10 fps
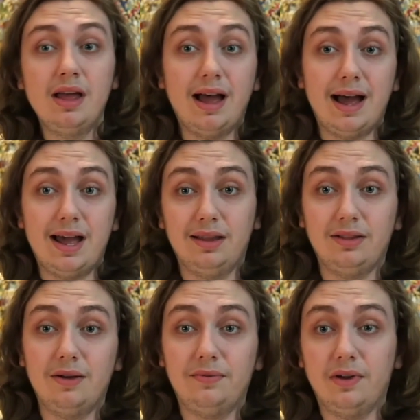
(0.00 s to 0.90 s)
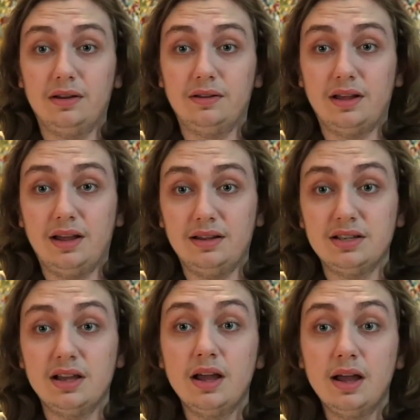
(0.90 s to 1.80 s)
I had a lot of fun of that.
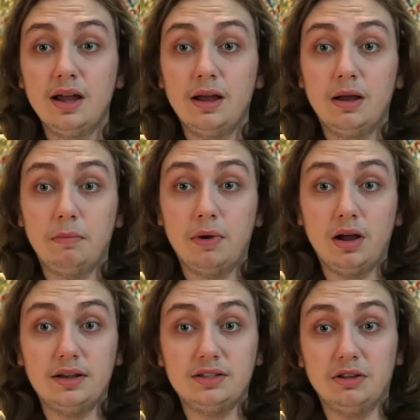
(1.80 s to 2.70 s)
But